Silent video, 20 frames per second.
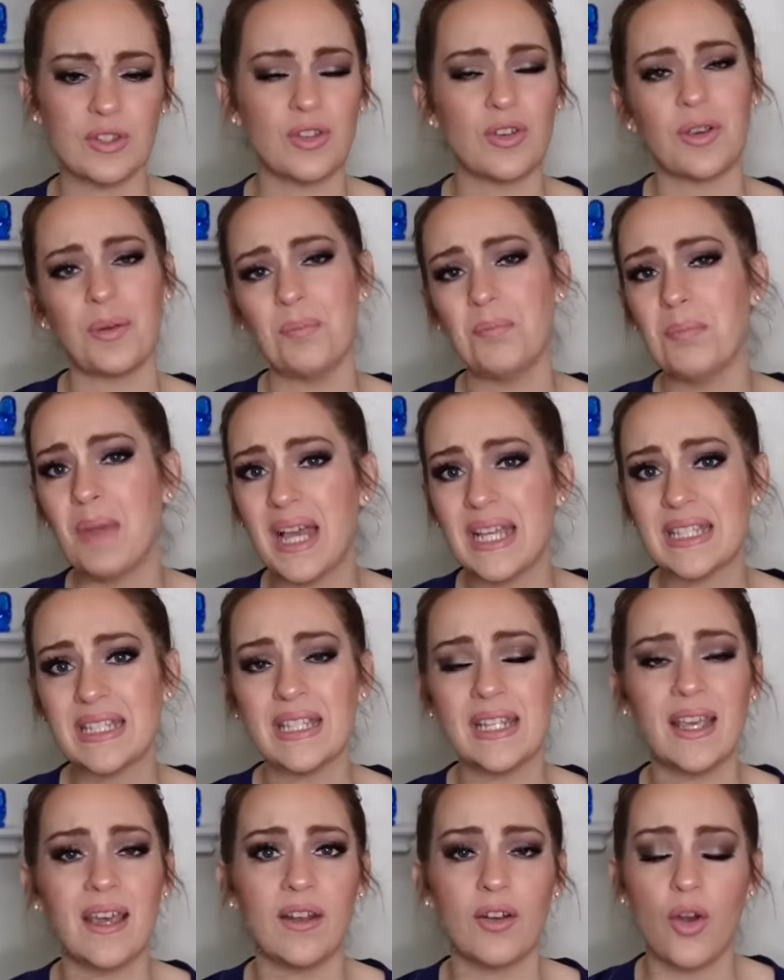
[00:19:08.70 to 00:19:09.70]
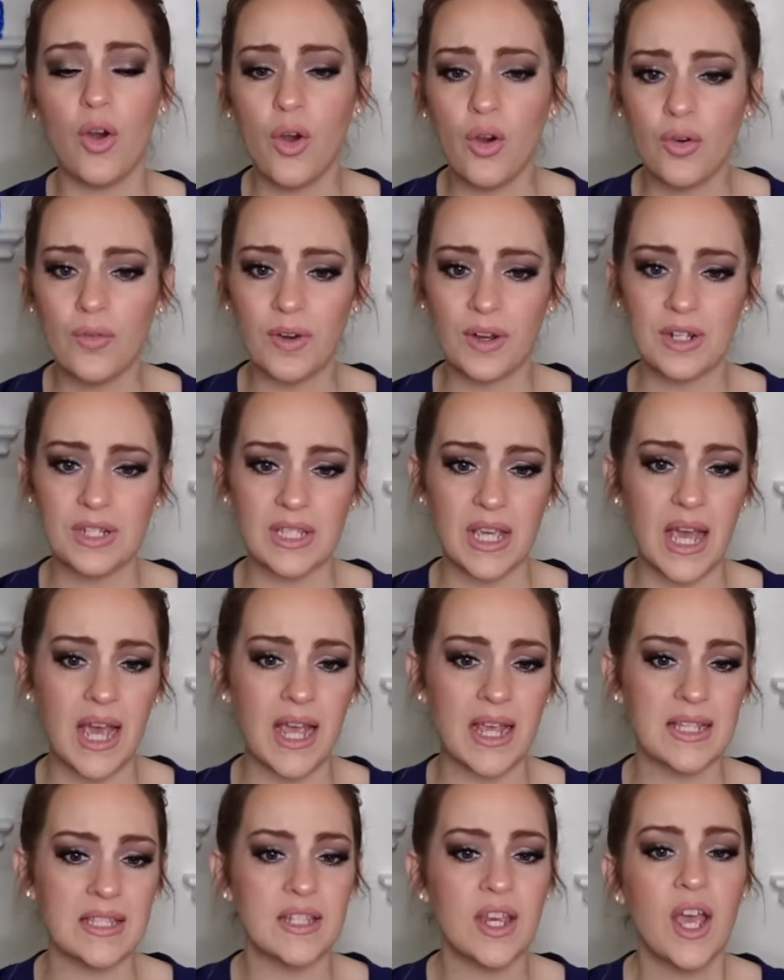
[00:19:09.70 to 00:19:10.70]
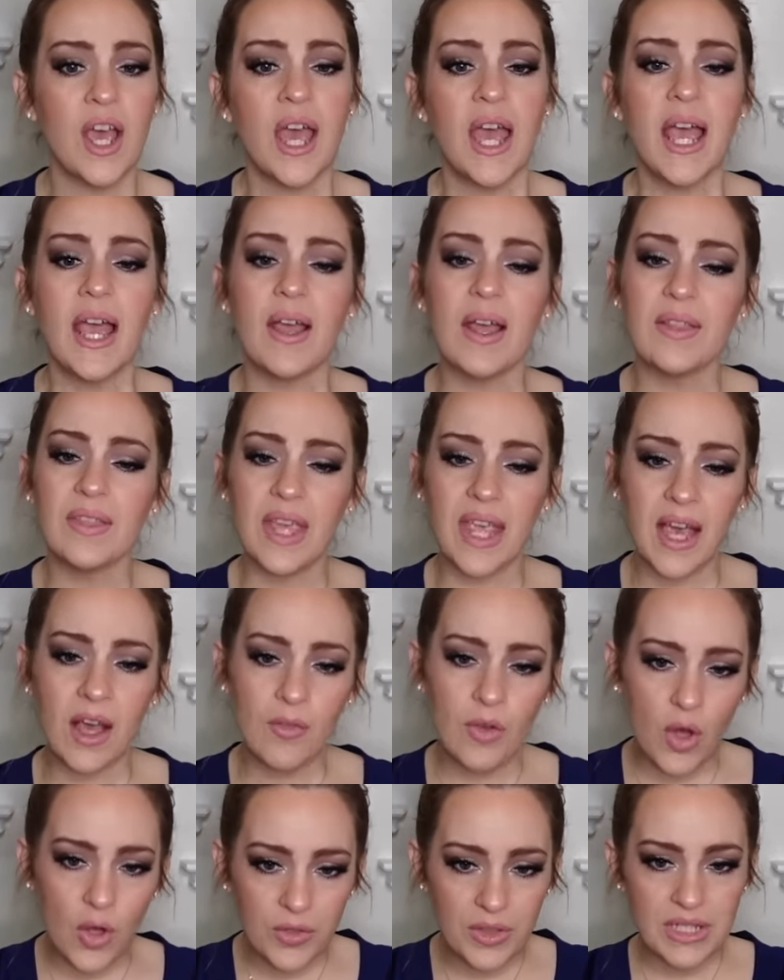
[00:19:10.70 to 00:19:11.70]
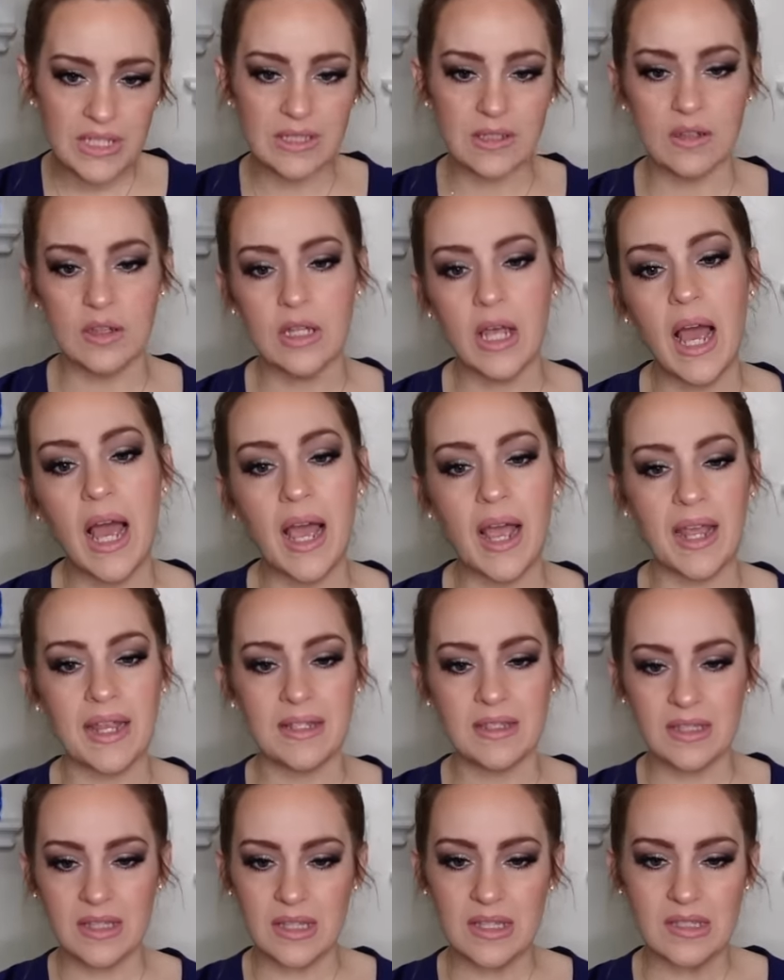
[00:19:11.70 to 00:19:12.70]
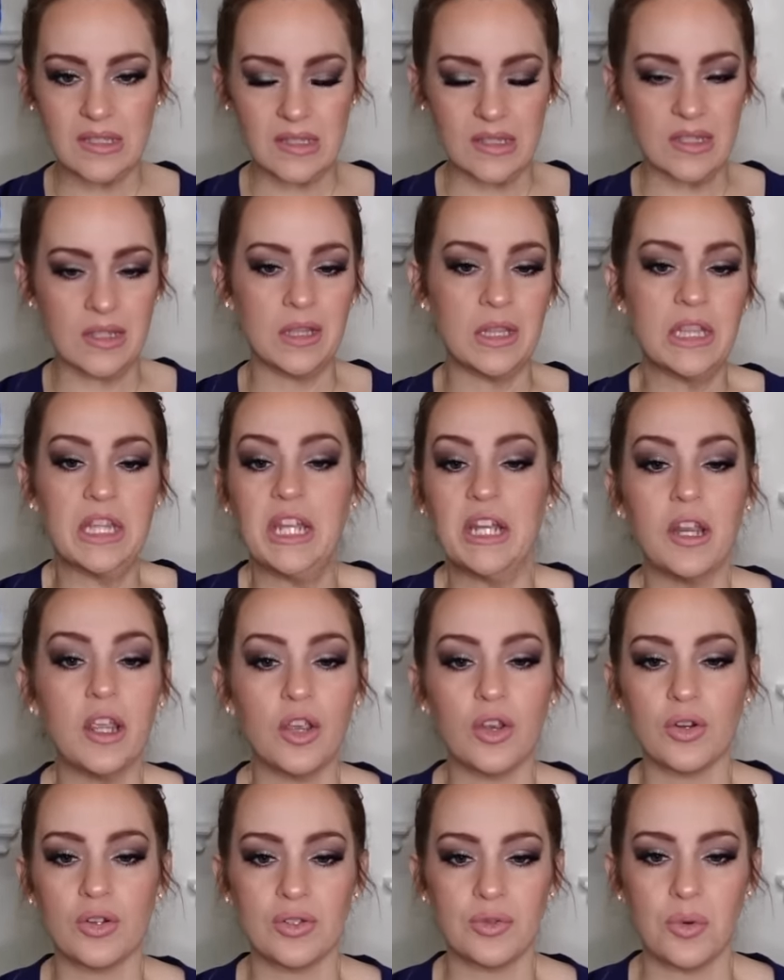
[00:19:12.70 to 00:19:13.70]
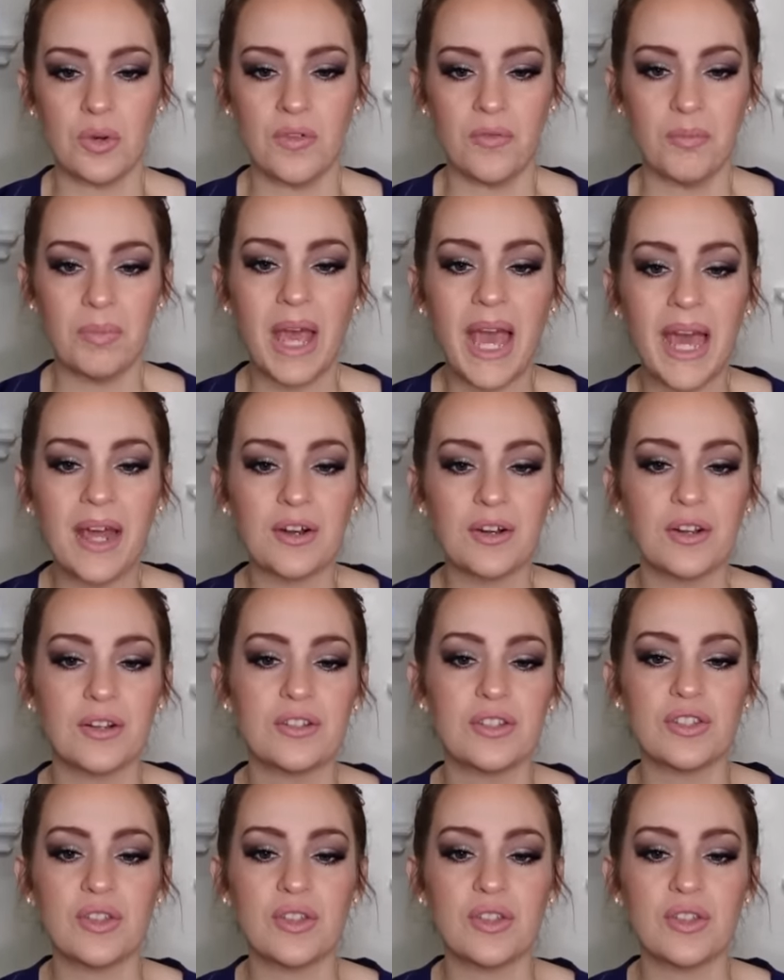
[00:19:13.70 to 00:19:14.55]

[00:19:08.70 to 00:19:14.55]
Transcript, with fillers: look messy and oversized, and they have all these lines, these linear sort of patterns.